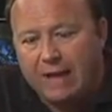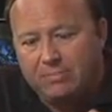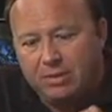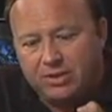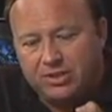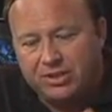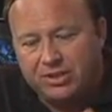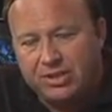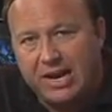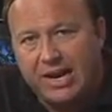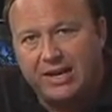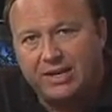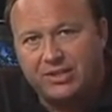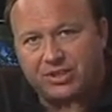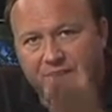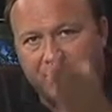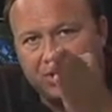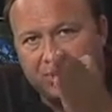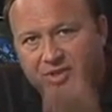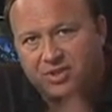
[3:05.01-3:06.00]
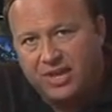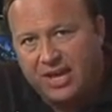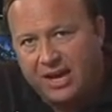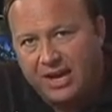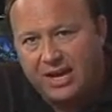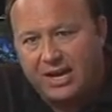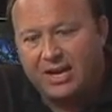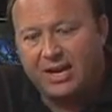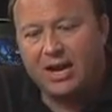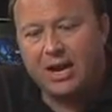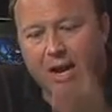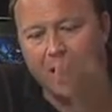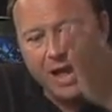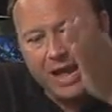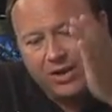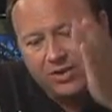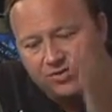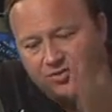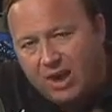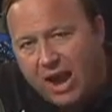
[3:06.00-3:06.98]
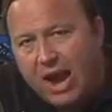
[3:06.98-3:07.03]
I've been saying since then
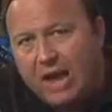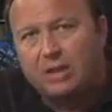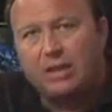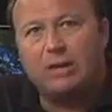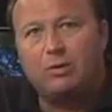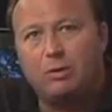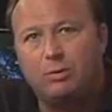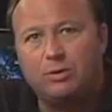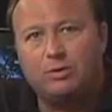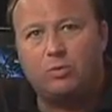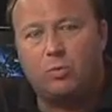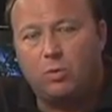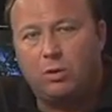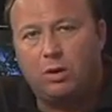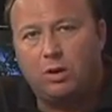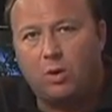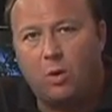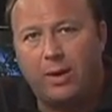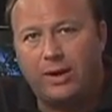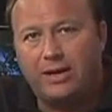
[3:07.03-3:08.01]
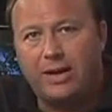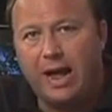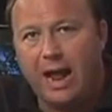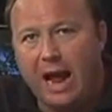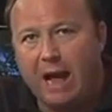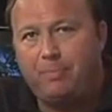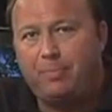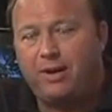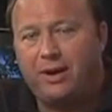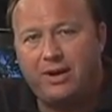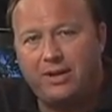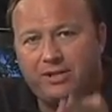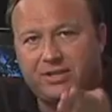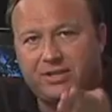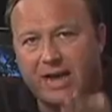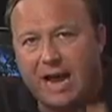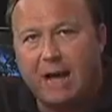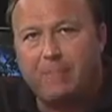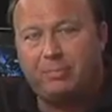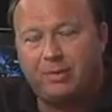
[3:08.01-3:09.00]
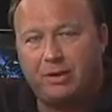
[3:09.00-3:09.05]
exactly what was going to happen, and
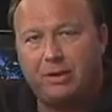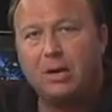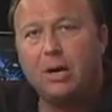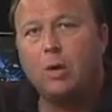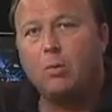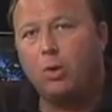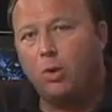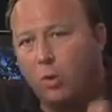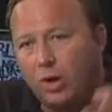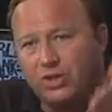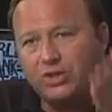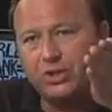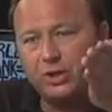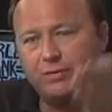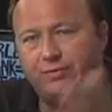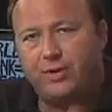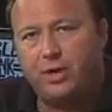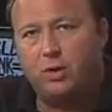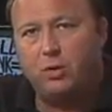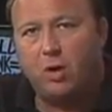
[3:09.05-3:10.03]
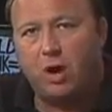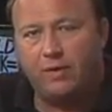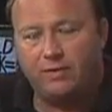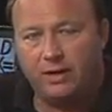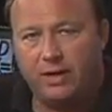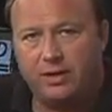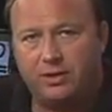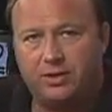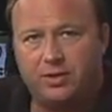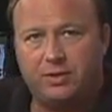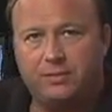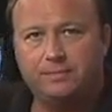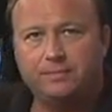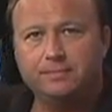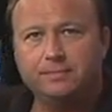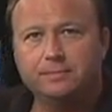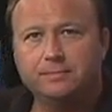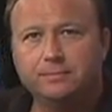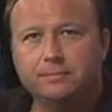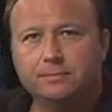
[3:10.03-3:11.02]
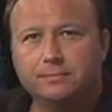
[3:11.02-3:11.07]
it's happened. Well, what's your view on this?
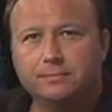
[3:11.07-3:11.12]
